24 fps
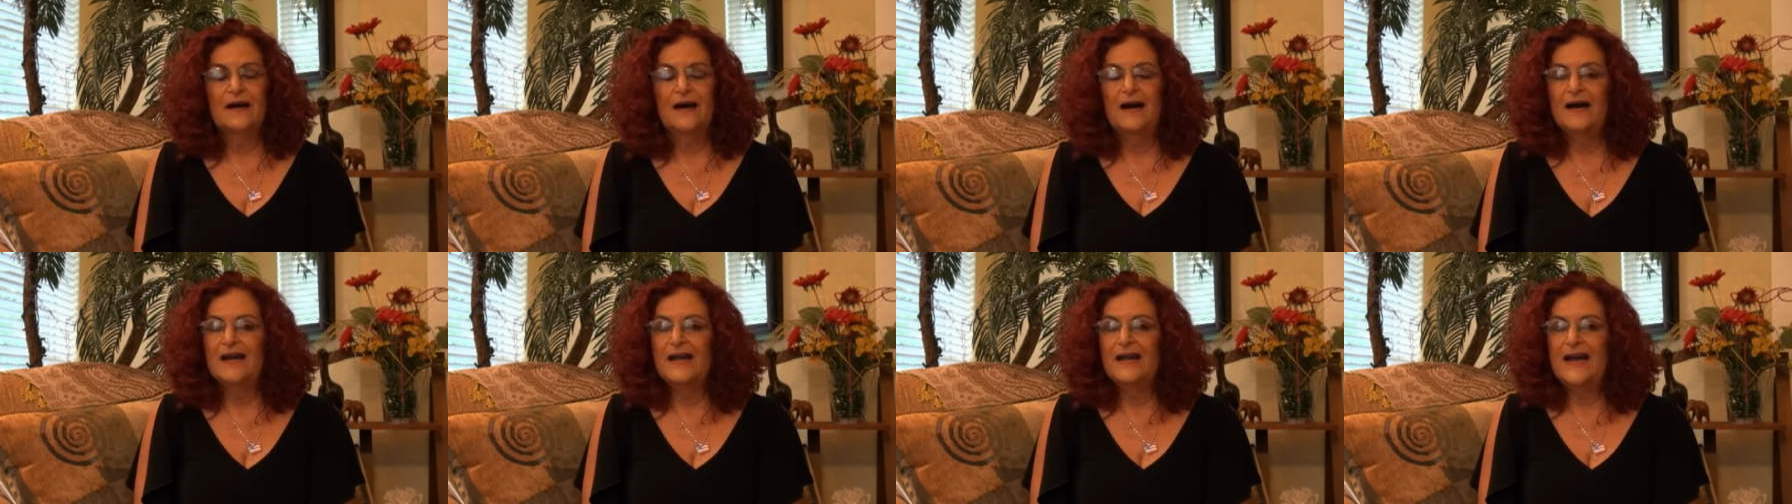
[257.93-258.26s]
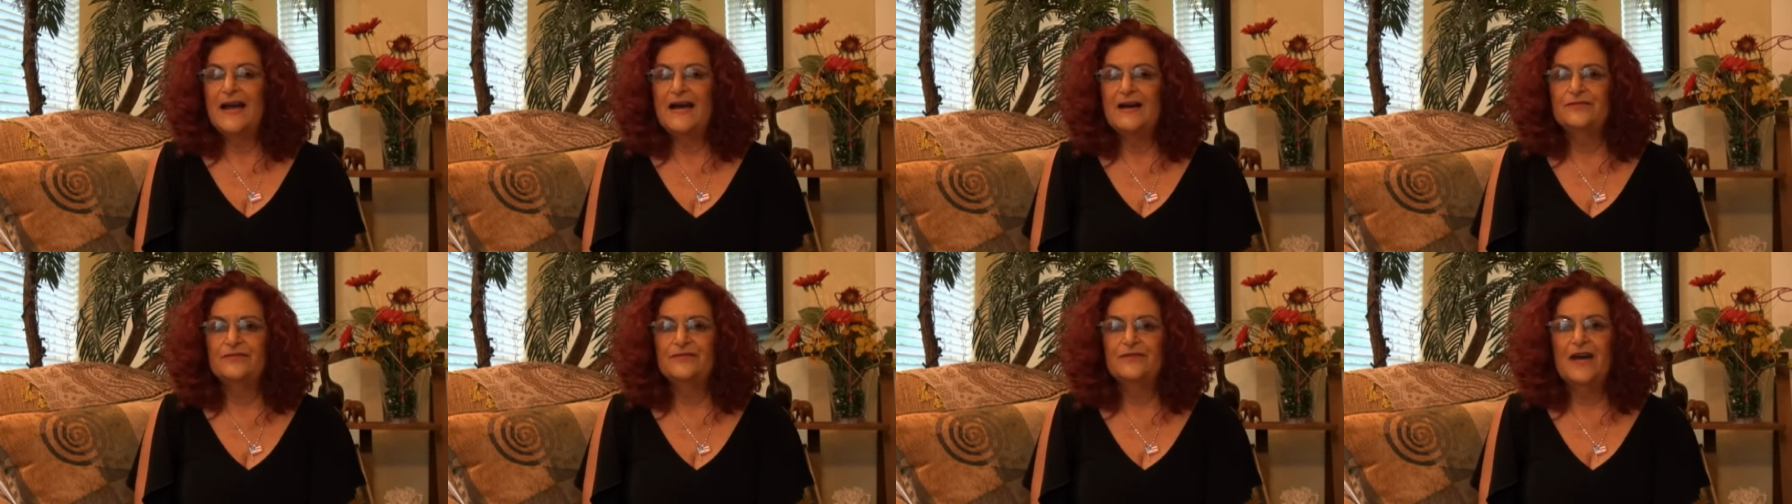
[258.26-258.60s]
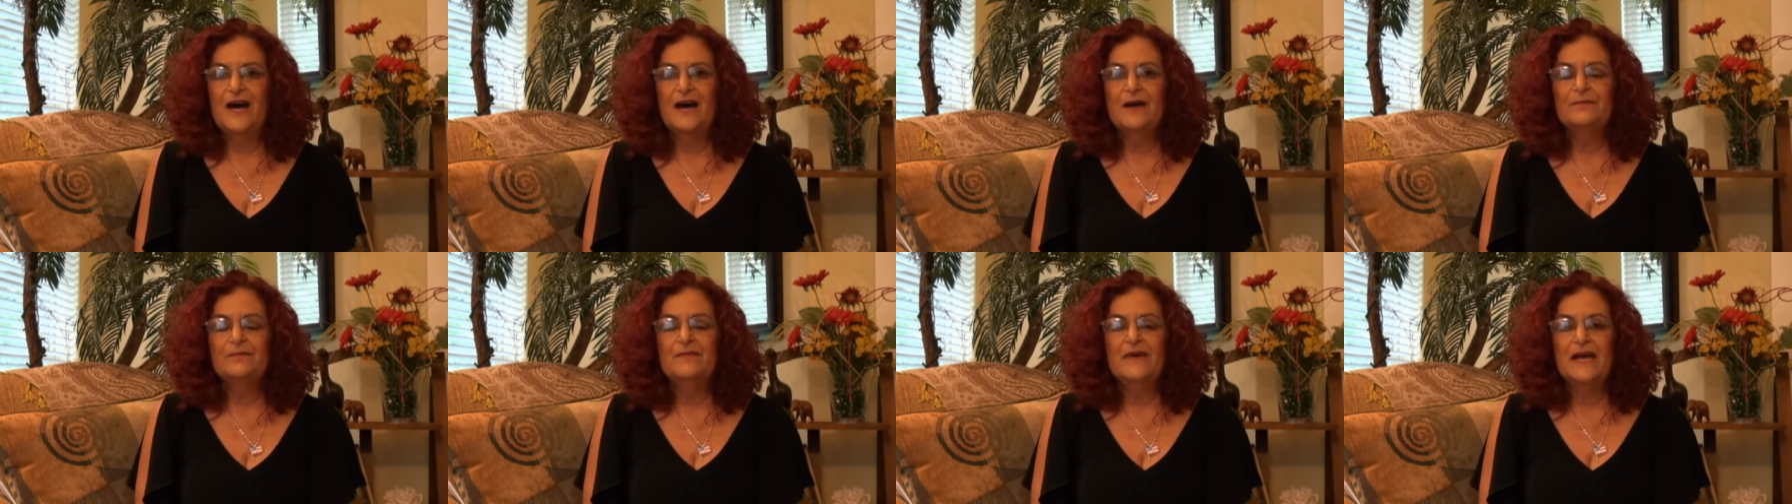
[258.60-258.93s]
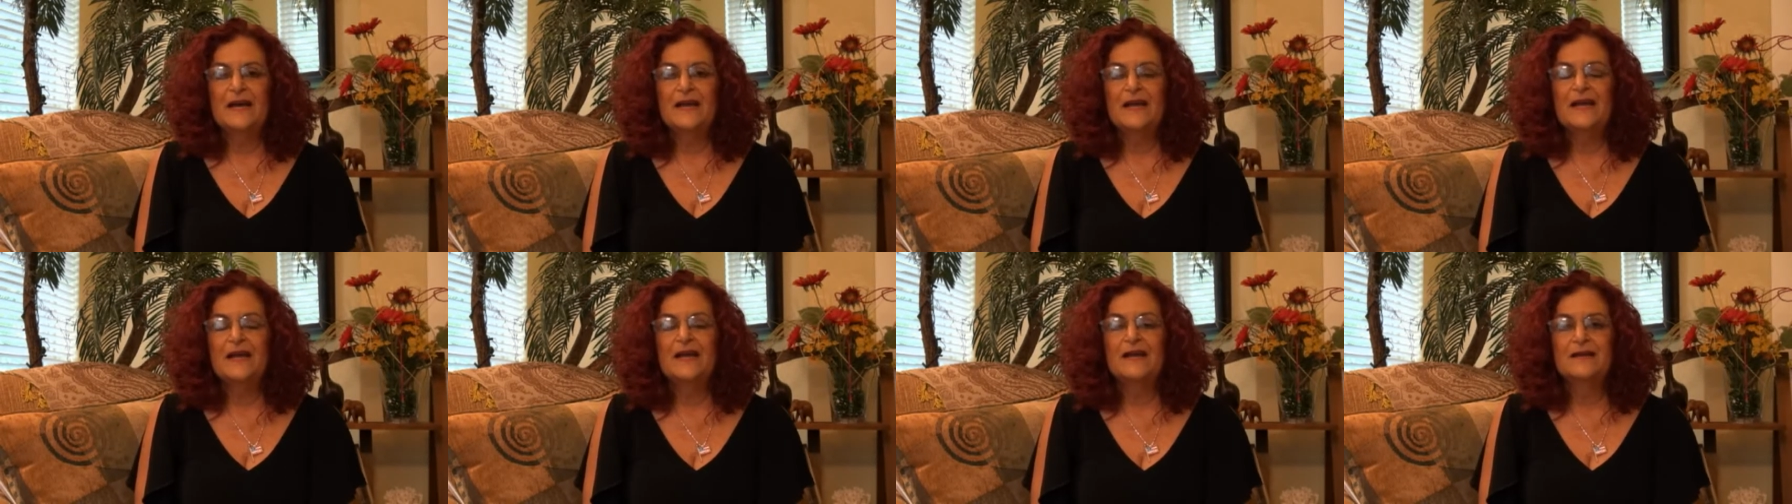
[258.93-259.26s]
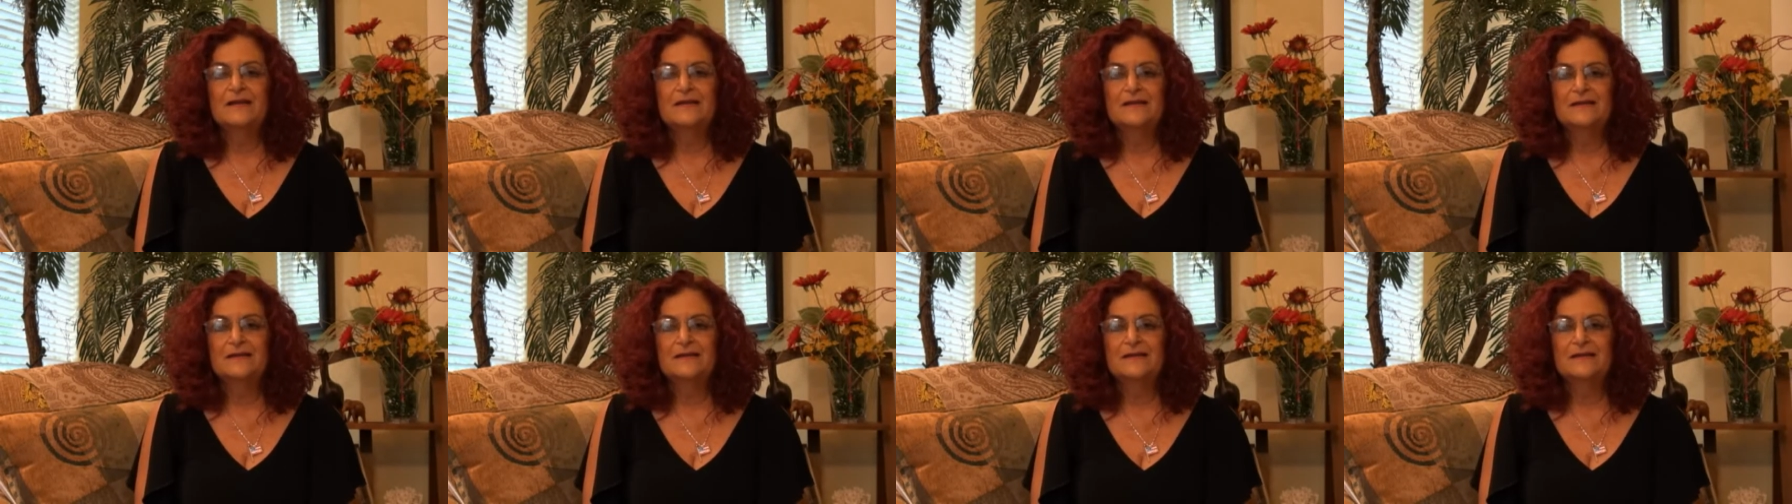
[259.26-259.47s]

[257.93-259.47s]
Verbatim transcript: I have not met any